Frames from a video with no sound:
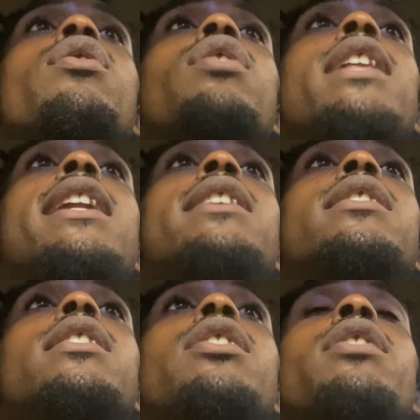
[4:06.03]
Like, that
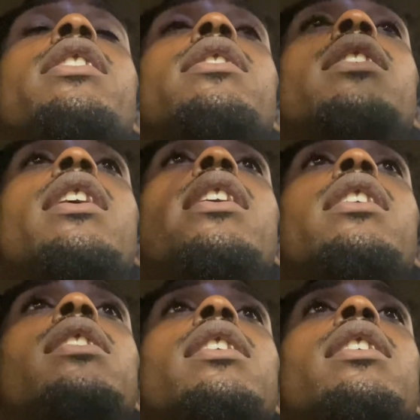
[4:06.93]
shit crazy,
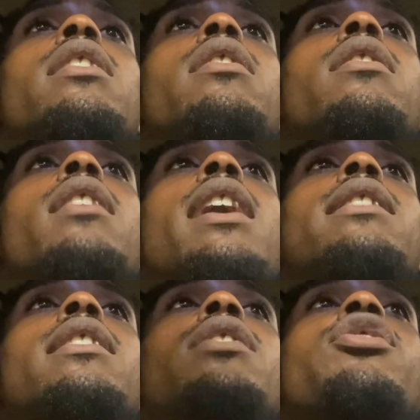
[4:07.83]
gang. Like, I
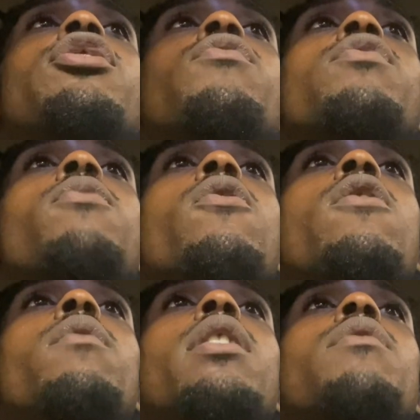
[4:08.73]
think she was
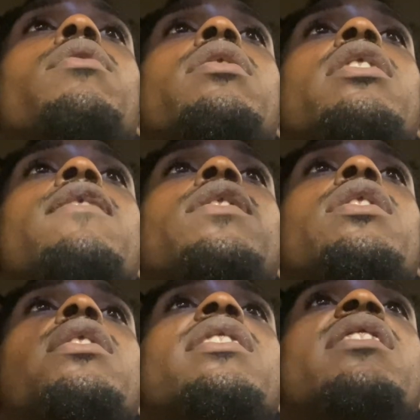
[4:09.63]
born when I was
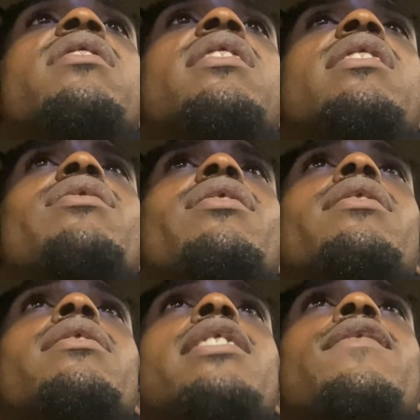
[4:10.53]
16,
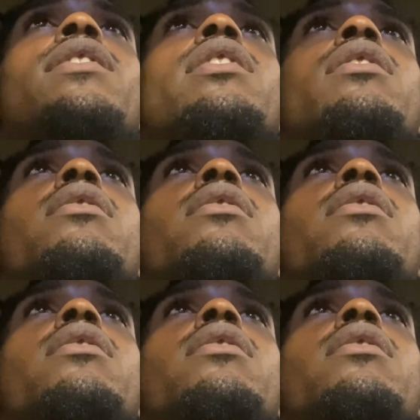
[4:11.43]
turning 17.